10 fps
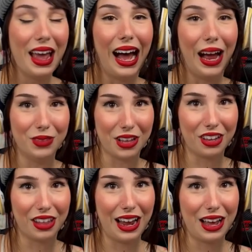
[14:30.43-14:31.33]
I'm not
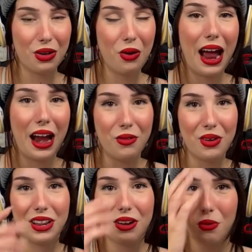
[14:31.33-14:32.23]
gonna lie though, I
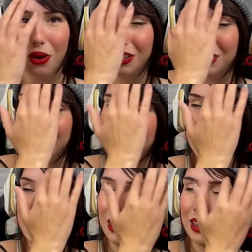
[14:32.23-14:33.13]
really wanted to
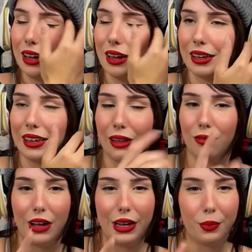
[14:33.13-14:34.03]
see Cat
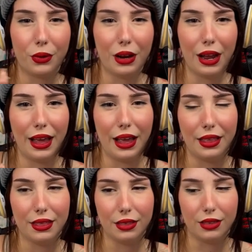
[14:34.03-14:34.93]
Viper
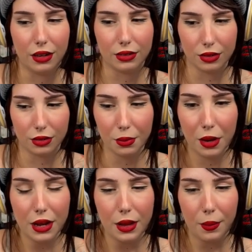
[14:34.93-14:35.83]
and Dog Storm,
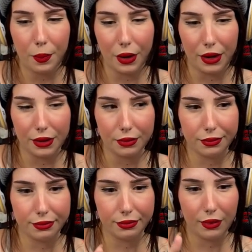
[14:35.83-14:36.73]
but
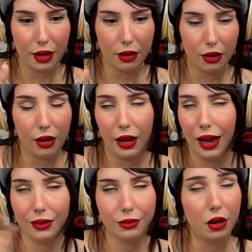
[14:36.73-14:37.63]

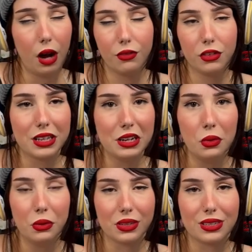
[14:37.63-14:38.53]
obviously, we
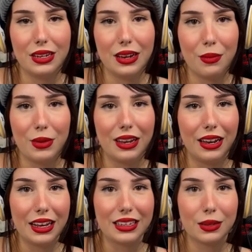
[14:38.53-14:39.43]
will see them in the
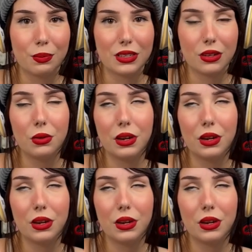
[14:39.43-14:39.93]
next episode.